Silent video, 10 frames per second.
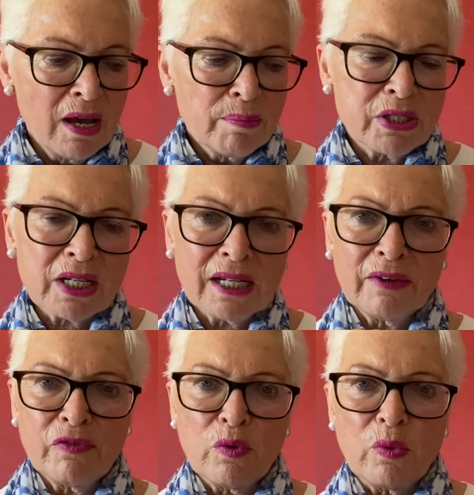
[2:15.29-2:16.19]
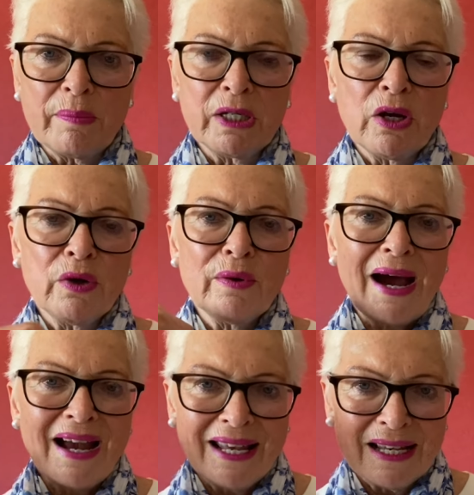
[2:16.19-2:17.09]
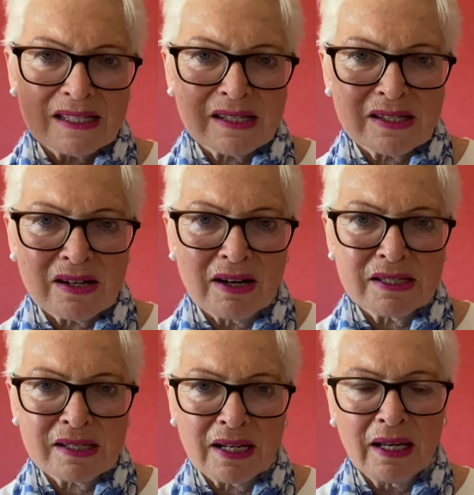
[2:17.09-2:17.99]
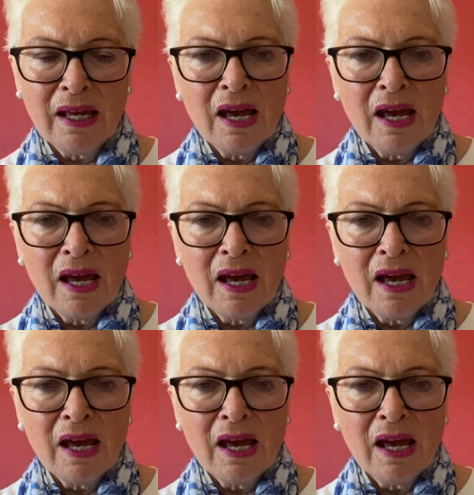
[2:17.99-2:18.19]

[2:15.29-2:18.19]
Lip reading: particularly for women who are exercising.